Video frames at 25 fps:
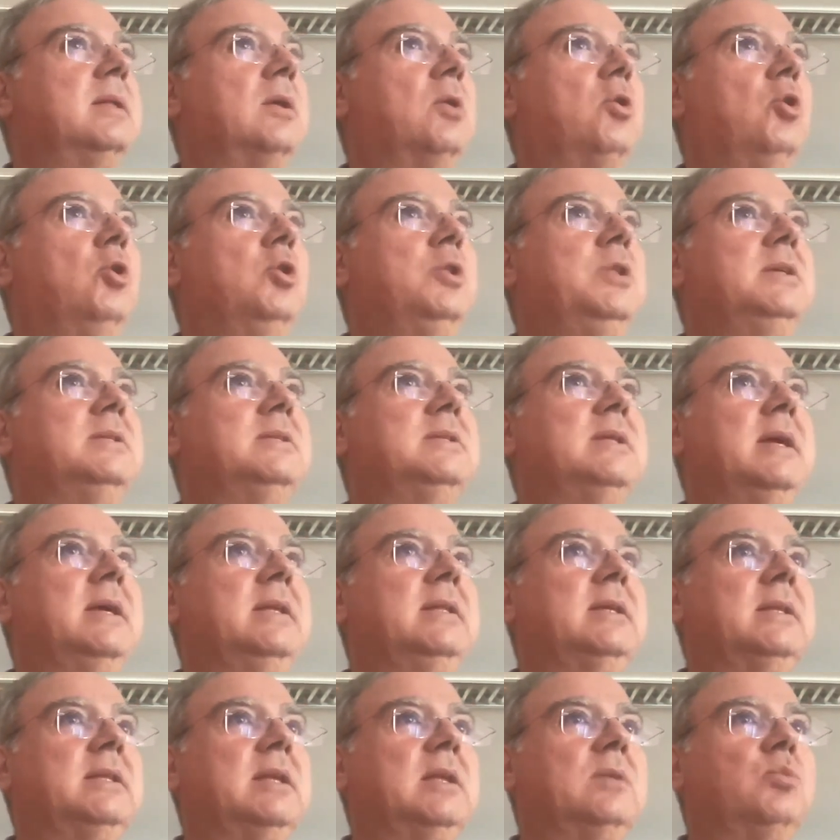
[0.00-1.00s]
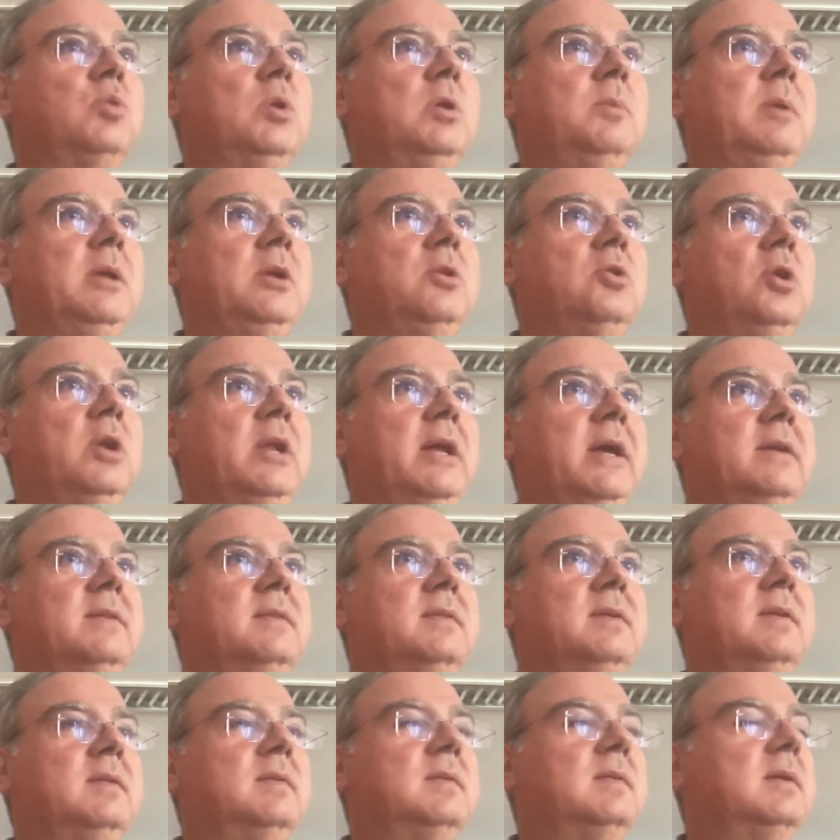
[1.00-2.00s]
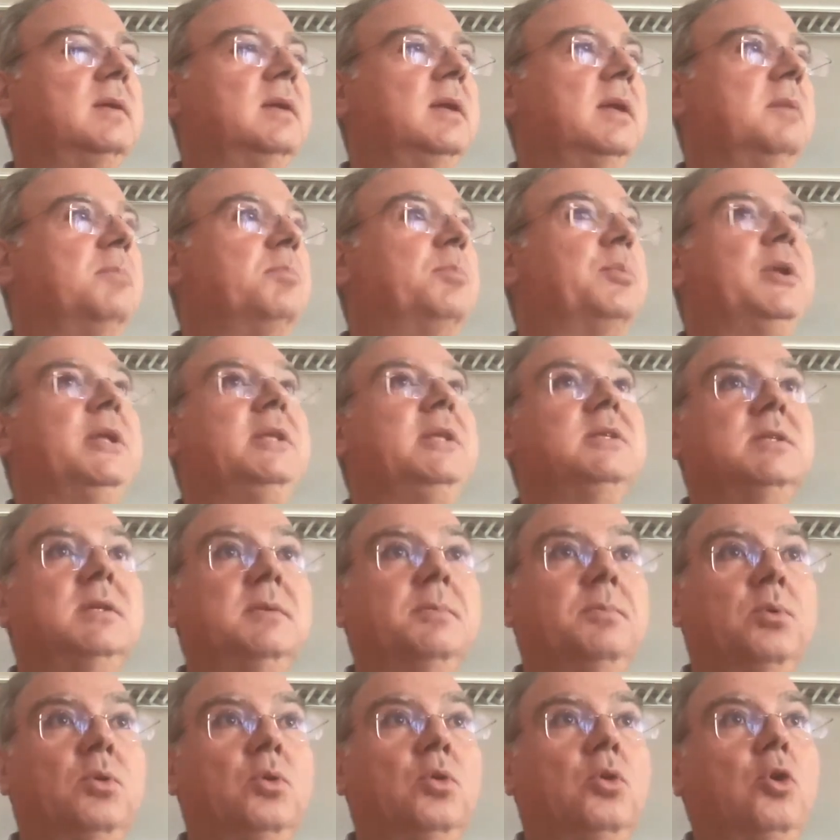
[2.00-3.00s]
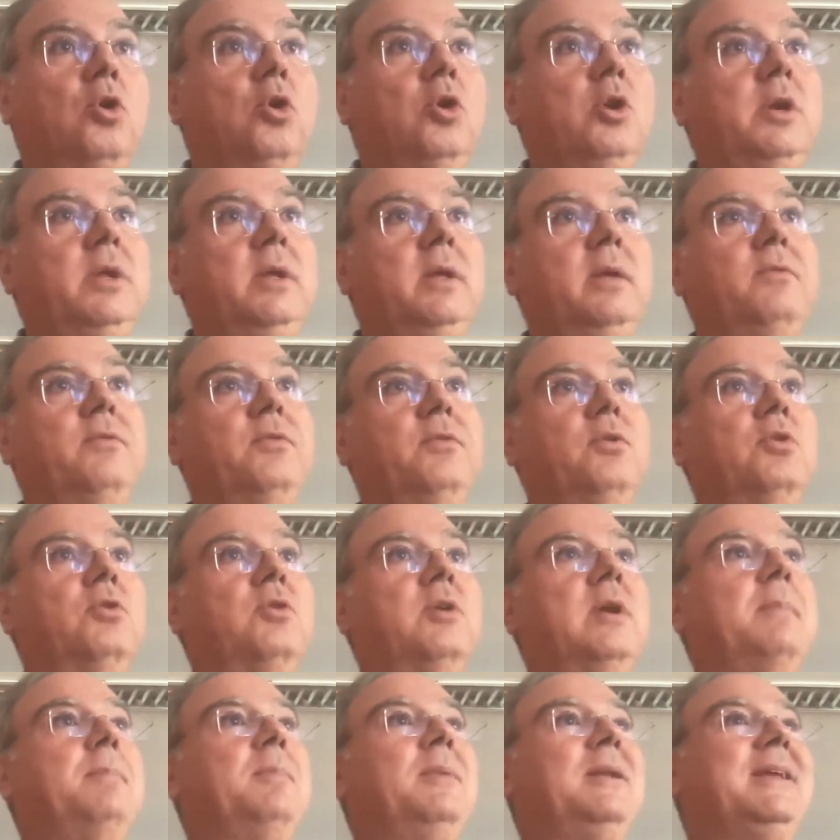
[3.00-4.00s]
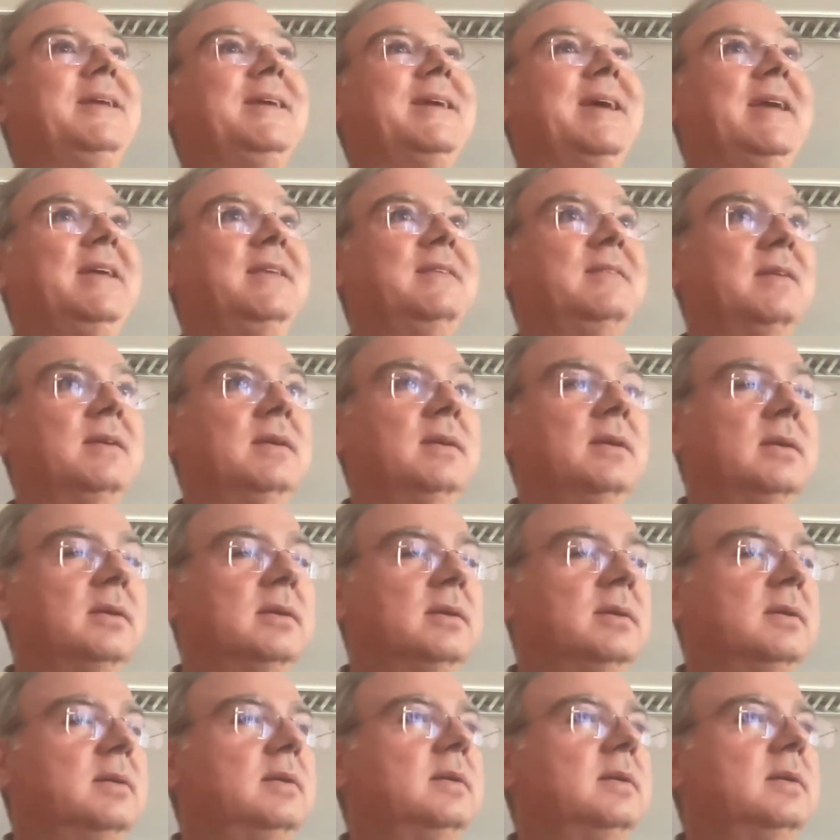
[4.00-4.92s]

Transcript: all this data that will be collected in principle only for replicating